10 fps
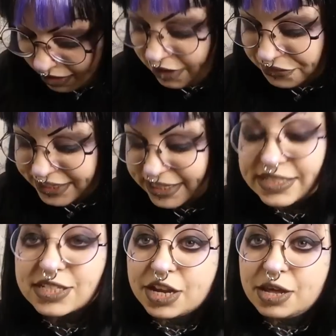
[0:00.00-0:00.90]
I think
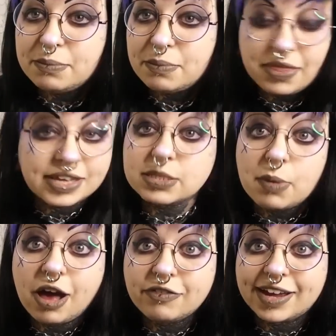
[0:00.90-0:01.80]
it's
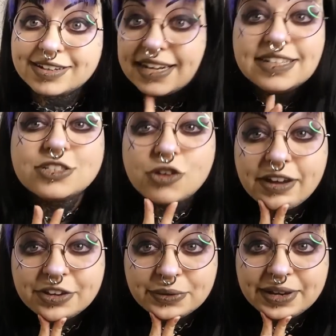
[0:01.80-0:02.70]
perfect. Let's try
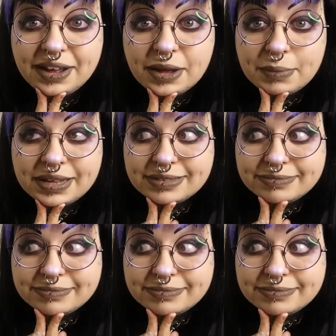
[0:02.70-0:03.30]
and do an arm.